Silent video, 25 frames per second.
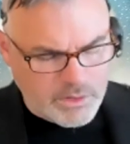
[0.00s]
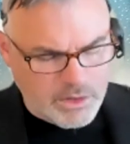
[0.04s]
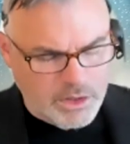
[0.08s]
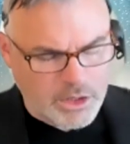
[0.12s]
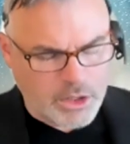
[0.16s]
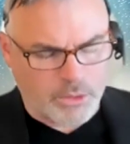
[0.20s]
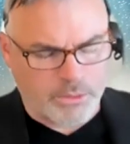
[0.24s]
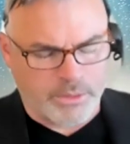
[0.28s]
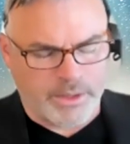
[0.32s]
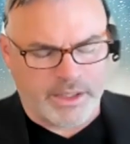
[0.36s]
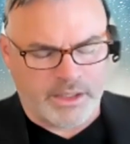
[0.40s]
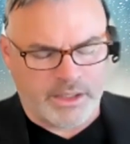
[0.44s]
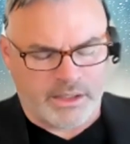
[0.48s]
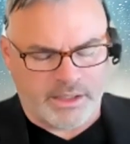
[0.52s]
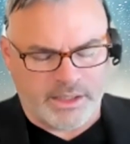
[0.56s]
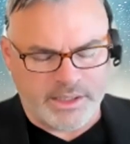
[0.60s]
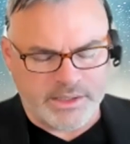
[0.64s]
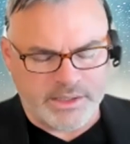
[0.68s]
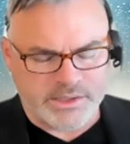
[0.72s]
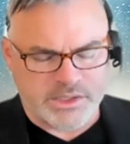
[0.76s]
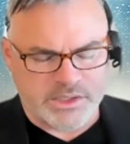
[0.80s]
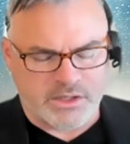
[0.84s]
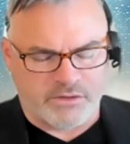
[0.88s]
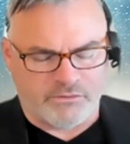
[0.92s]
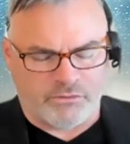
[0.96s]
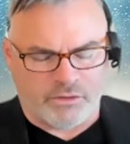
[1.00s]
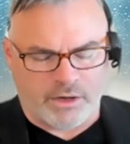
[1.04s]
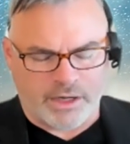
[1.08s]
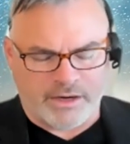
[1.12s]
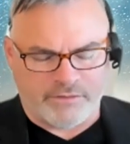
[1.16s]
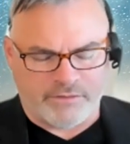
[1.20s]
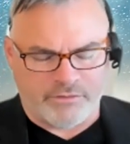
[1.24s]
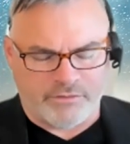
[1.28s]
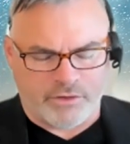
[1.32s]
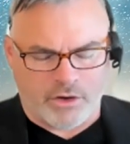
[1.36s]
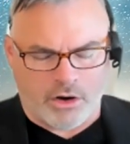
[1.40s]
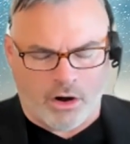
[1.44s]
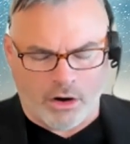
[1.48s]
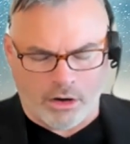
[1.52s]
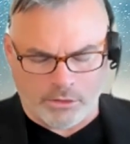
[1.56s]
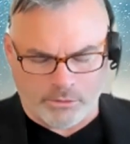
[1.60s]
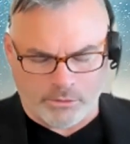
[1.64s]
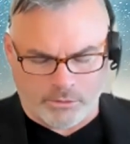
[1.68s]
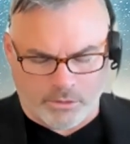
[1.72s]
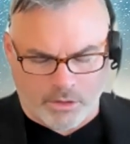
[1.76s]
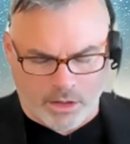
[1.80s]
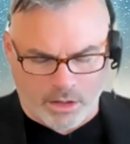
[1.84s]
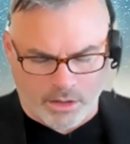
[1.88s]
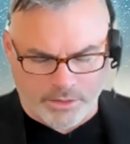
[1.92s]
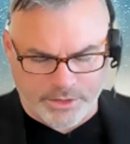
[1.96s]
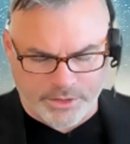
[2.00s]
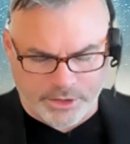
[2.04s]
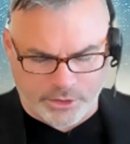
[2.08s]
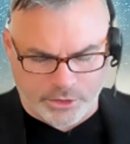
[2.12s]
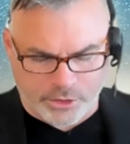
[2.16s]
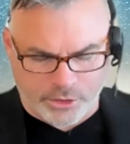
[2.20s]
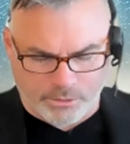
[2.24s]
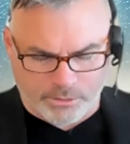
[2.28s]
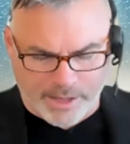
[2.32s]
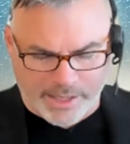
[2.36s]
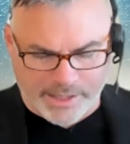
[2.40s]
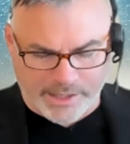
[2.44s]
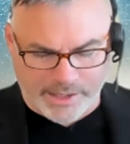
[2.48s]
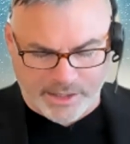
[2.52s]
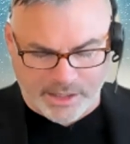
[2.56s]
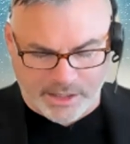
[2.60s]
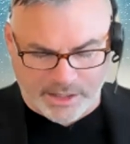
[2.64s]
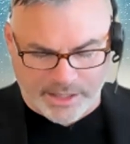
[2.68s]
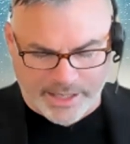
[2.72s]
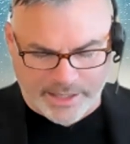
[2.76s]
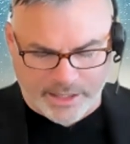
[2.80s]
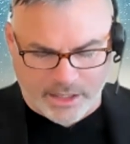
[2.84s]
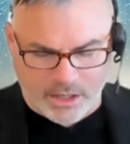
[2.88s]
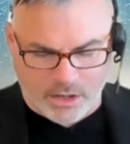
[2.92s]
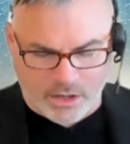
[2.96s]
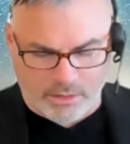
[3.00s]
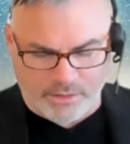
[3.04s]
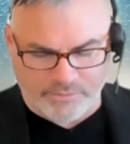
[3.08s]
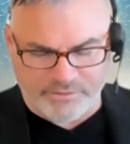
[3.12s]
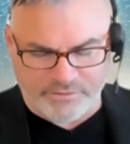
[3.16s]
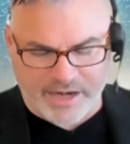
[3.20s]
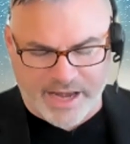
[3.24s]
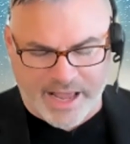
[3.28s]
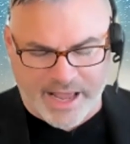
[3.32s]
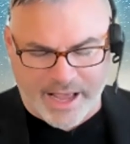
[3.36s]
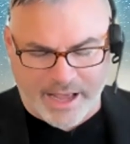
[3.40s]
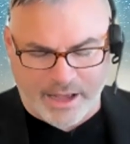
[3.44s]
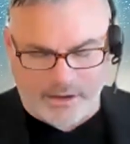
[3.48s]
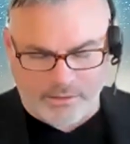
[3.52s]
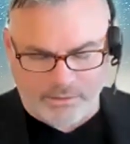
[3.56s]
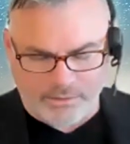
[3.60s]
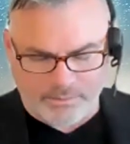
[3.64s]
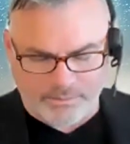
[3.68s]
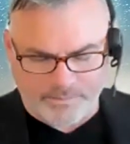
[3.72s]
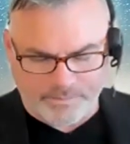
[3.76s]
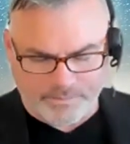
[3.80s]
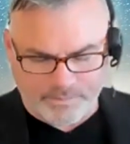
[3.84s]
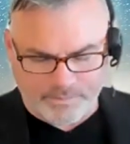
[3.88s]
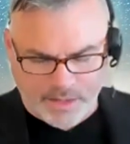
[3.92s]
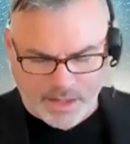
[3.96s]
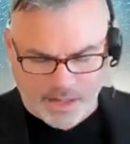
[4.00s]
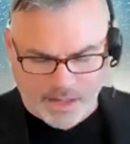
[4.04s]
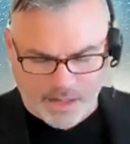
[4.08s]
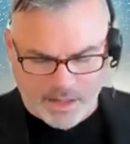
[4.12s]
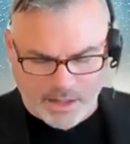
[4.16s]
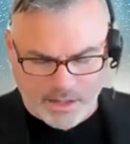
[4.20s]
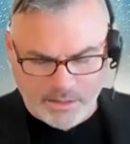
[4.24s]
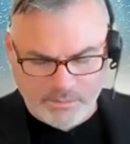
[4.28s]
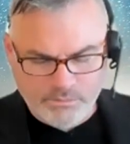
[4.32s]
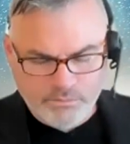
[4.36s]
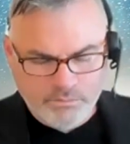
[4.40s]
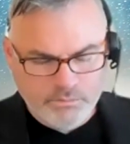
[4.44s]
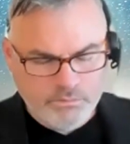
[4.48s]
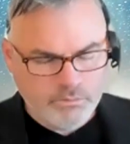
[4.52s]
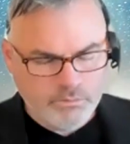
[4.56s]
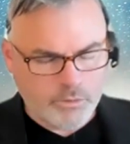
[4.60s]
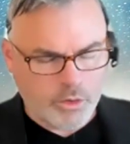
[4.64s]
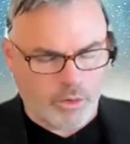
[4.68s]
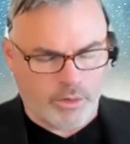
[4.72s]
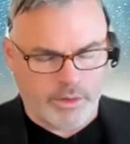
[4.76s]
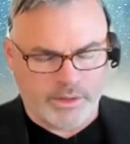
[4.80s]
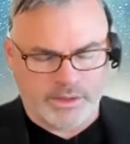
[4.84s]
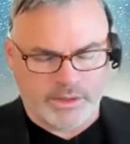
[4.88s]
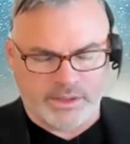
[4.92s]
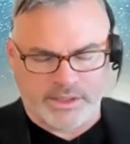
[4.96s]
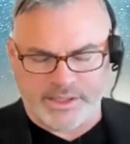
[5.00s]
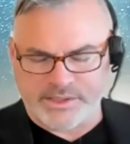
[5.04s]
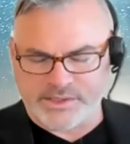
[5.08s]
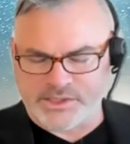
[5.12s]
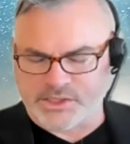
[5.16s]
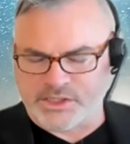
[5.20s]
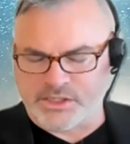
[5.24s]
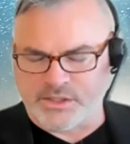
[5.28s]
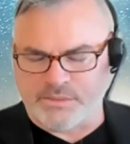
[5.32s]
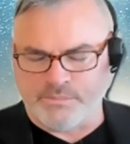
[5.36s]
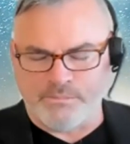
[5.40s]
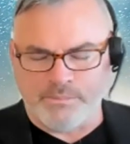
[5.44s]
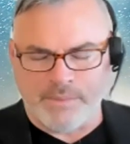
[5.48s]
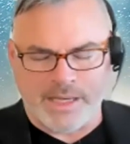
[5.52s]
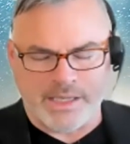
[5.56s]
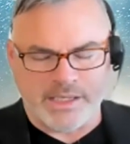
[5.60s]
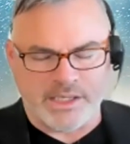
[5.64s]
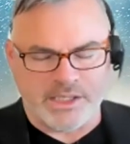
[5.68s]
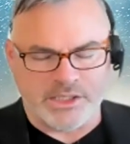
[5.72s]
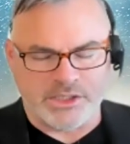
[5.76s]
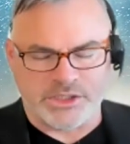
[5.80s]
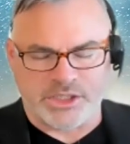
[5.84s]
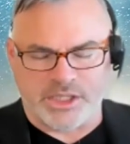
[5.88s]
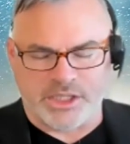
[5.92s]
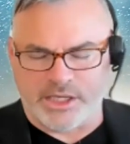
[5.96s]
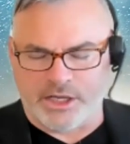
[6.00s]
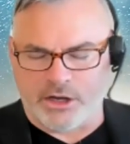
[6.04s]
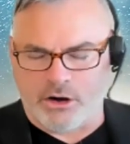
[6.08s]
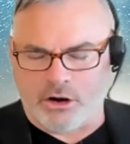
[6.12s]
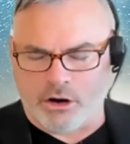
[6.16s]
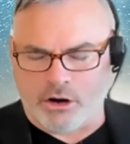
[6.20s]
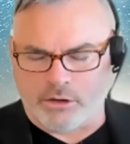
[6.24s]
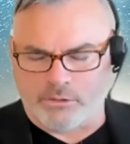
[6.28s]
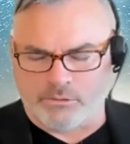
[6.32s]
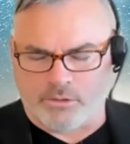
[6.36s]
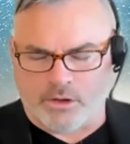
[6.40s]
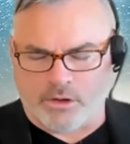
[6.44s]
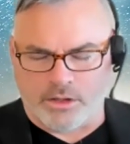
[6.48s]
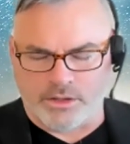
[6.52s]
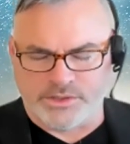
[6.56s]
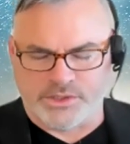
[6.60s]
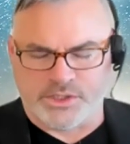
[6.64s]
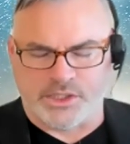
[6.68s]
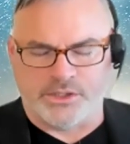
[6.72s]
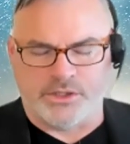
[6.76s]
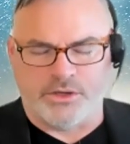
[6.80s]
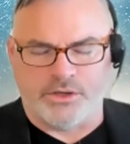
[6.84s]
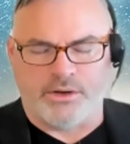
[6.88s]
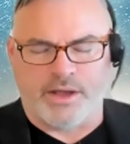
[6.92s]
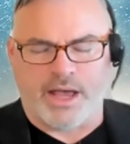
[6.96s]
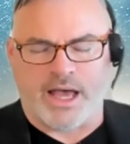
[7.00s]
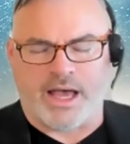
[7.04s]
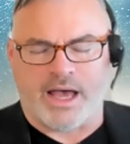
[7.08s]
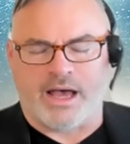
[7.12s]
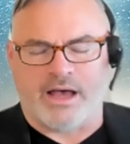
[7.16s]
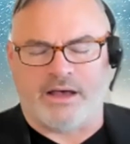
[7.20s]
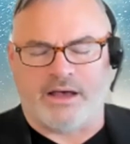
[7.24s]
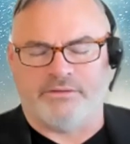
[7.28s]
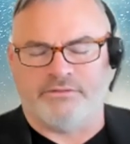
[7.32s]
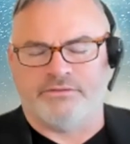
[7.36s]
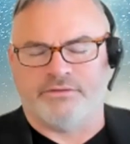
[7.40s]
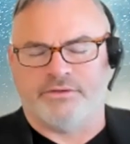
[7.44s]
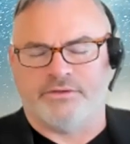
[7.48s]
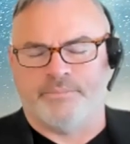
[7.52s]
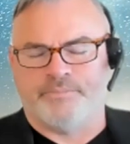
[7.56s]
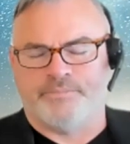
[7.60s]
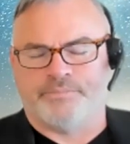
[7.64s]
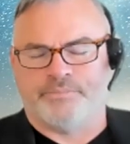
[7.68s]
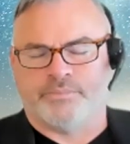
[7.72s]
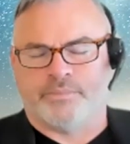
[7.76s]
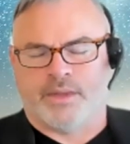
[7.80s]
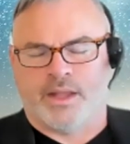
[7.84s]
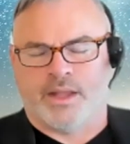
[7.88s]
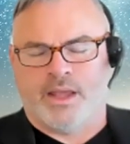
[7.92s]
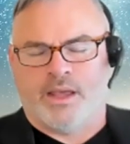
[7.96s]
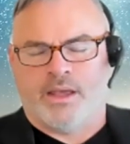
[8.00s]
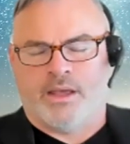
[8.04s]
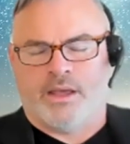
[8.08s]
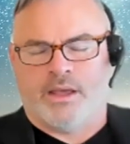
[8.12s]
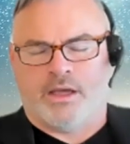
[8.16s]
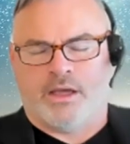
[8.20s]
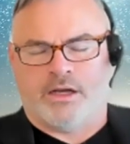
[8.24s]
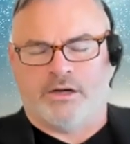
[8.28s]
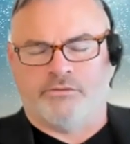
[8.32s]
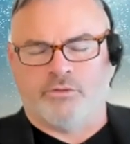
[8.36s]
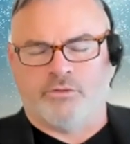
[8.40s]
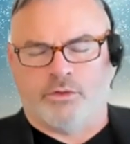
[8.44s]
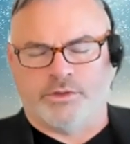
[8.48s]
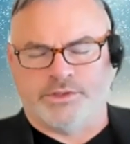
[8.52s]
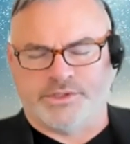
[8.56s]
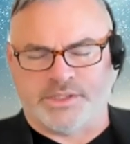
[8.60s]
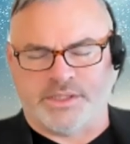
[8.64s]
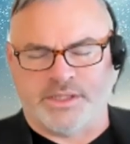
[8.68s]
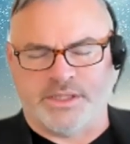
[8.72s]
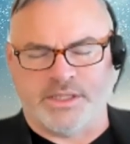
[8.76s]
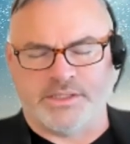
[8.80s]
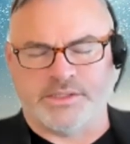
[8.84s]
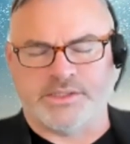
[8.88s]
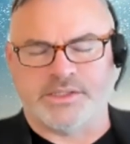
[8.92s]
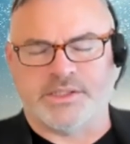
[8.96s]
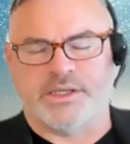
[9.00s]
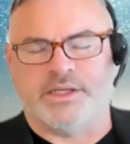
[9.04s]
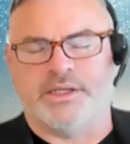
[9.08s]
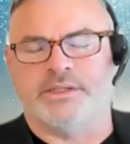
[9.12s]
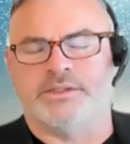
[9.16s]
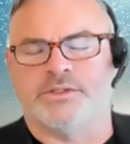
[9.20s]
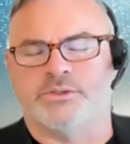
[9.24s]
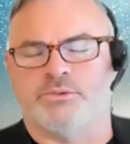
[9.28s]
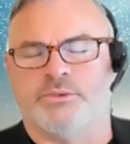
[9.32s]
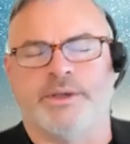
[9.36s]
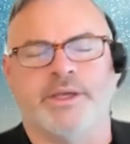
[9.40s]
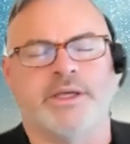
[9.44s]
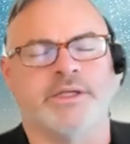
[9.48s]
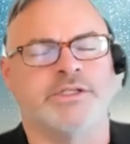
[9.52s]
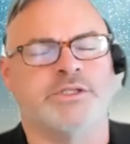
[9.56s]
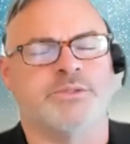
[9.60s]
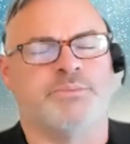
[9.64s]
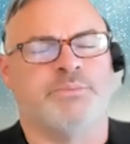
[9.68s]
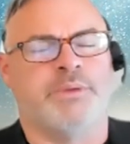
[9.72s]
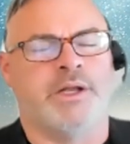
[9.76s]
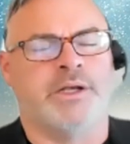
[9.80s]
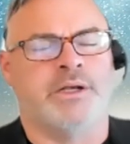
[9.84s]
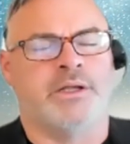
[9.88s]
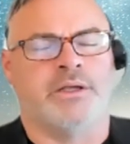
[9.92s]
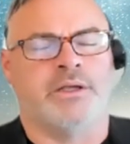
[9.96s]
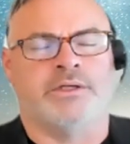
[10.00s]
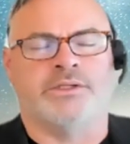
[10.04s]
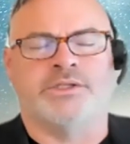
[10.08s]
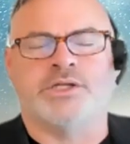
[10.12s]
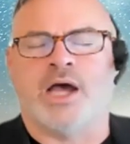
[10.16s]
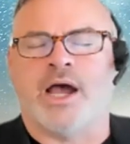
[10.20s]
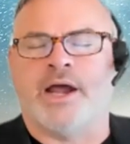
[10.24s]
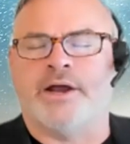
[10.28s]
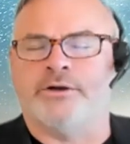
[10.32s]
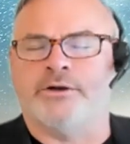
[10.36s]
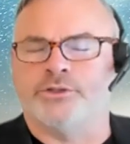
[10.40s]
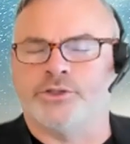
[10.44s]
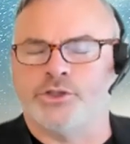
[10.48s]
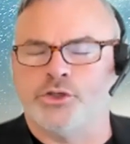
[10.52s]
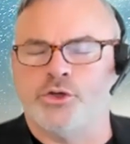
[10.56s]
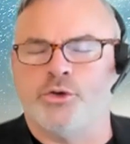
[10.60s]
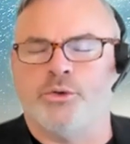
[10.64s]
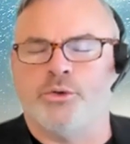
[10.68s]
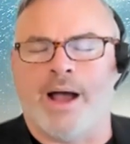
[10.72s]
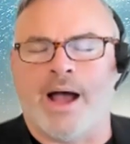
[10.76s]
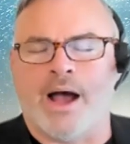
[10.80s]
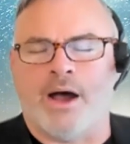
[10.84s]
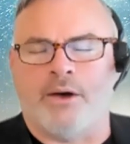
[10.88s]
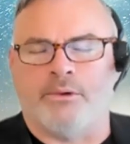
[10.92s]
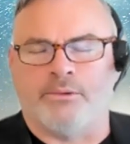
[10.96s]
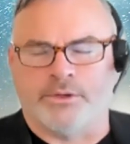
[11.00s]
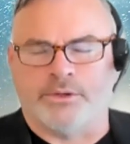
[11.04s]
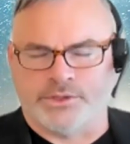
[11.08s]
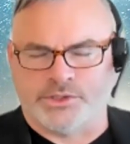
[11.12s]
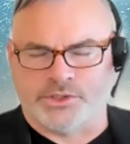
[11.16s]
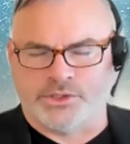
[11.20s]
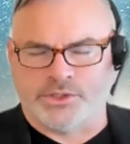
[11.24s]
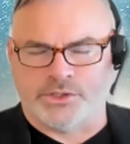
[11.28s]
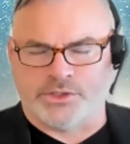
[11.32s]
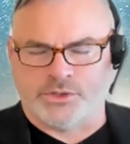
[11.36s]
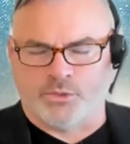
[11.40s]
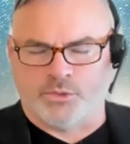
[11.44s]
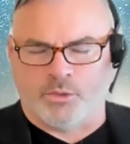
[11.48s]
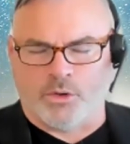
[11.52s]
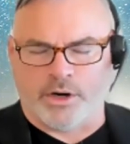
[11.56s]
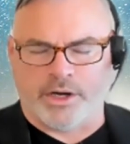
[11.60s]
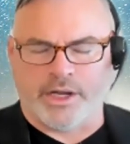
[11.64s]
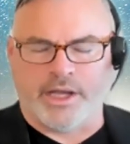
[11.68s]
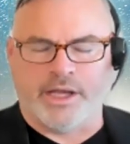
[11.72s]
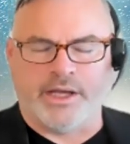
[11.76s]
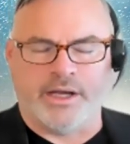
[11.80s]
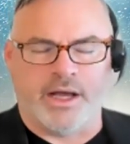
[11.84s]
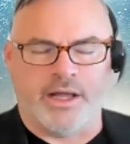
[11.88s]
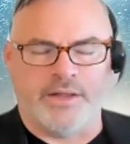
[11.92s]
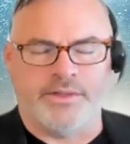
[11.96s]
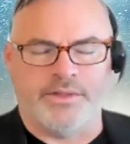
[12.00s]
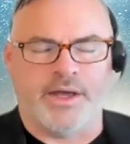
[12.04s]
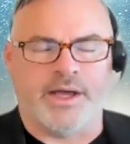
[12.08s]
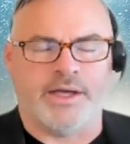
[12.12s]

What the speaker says: the release of whatever heart wall that you're ready to let go of now, or at least diminish any heart walls that you have. And of course, we could spend an entire 2 hours just working on